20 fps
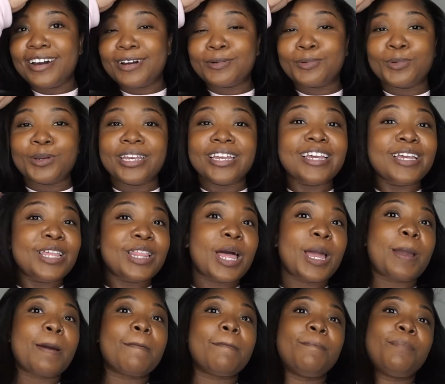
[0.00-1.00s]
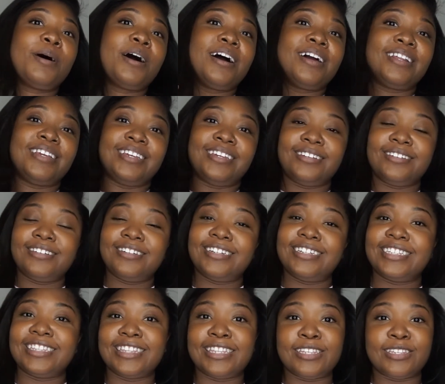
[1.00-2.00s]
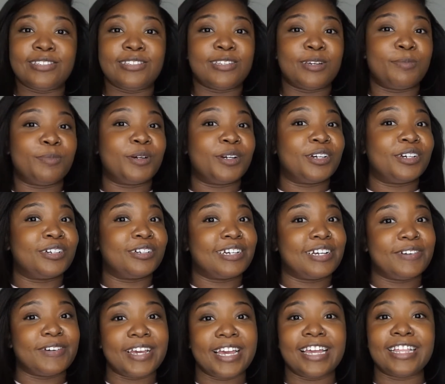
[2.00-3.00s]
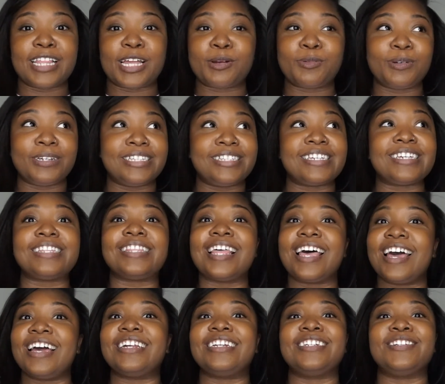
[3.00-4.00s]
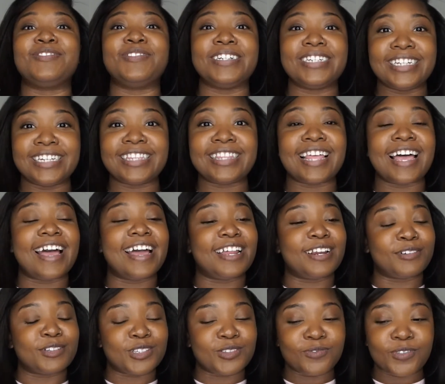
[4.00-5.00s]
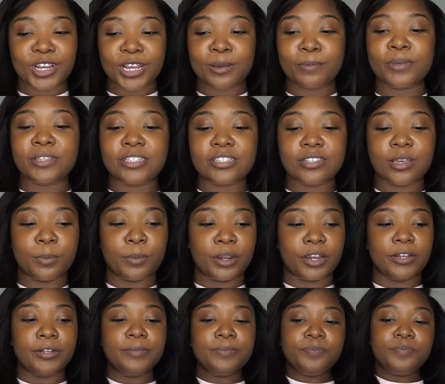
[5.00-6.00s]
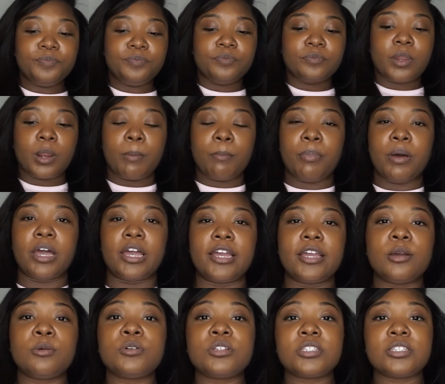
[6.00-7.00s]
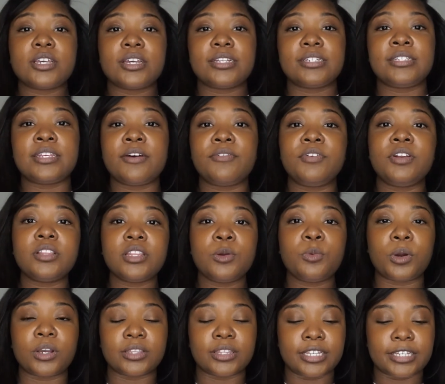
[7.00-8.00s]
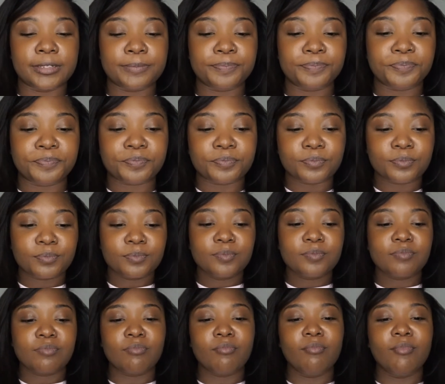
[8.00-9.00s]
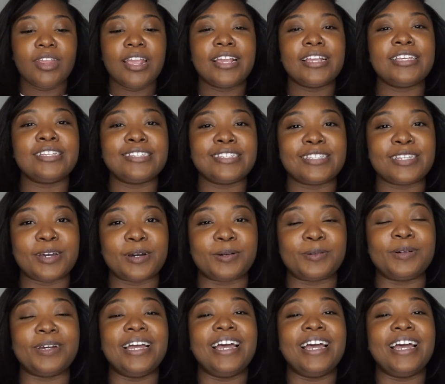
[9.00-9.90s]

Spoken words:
We like bodied this summer, okay? Like, we did that. And it was a very busy summer, but it was definitely worth it. So,